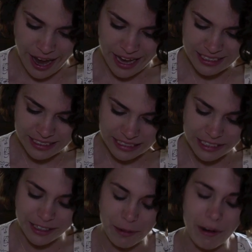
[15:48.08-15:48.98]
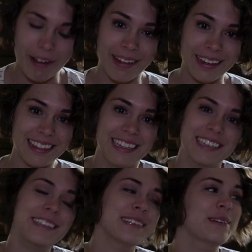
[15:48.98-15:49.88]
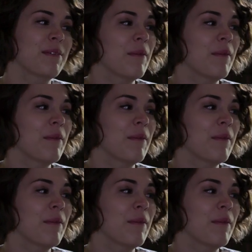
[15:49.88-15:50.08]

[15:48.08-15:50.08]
I see you are like that too.